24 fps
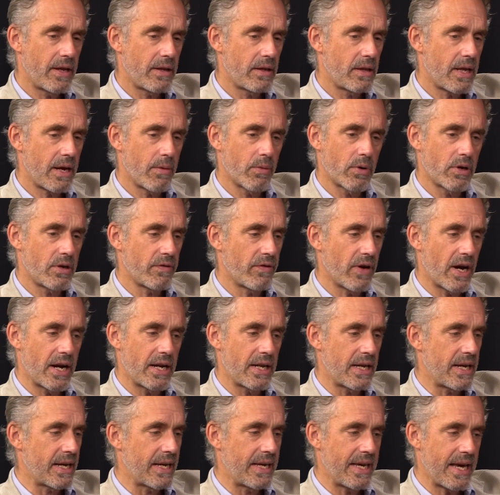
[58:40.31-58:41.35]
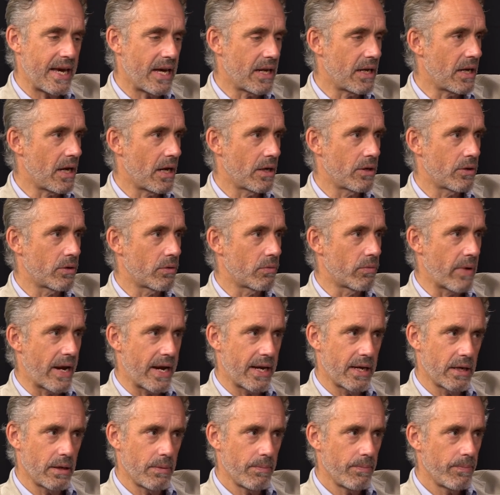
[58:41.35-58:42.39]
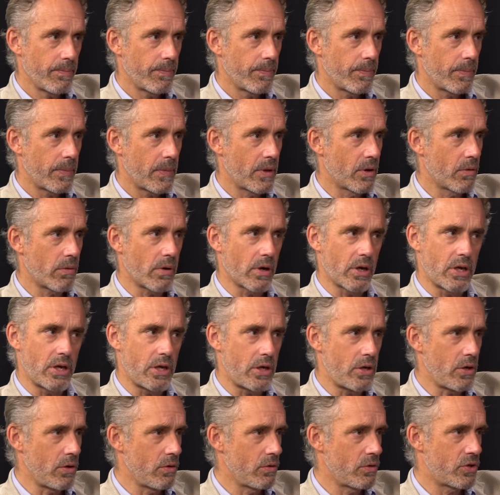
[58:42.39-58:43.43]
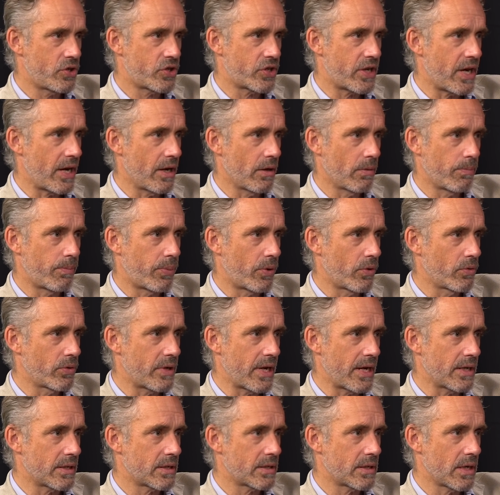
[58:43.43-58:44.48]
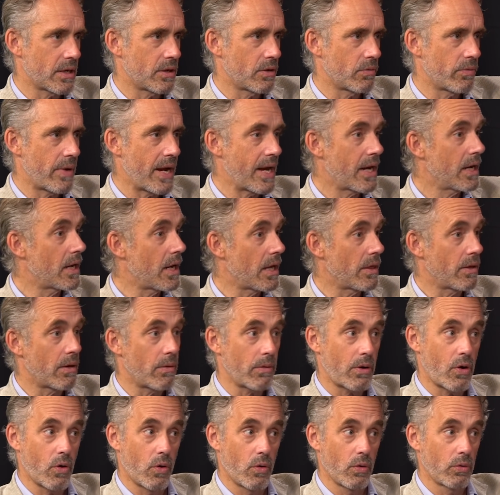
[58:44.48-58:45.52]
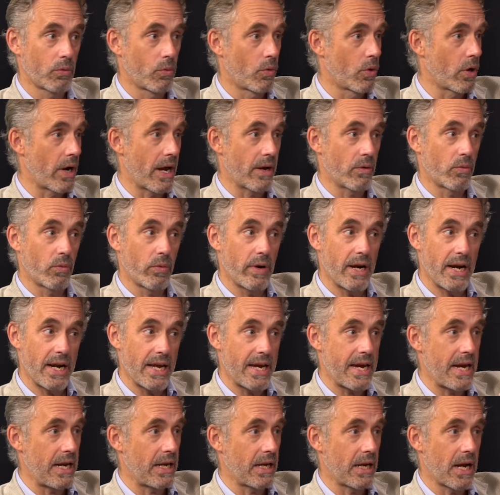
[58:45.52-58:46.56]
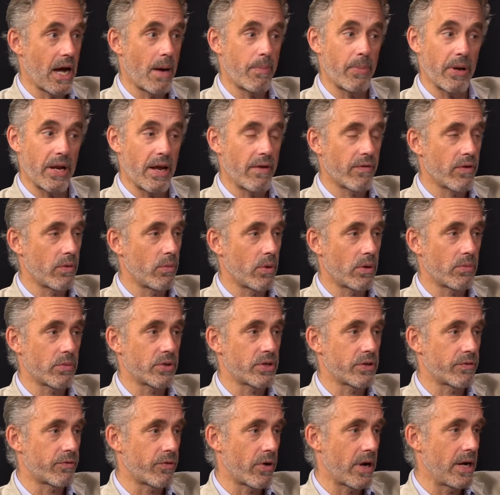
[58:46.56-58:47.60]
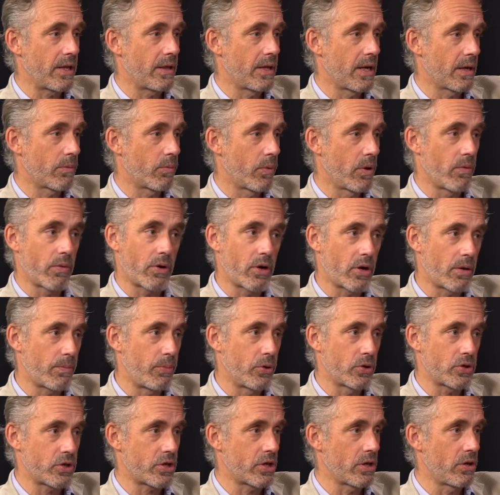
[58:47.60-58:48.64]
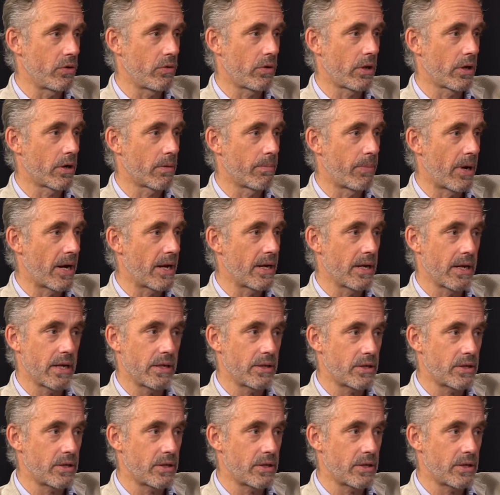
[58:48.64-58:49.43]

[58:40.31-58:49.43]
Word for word: And then they were divided again under Reagan there were huge scale protests under Reagan, and the Cold War had really heated up, and everyone was afraid that we were going to push the nuclear button.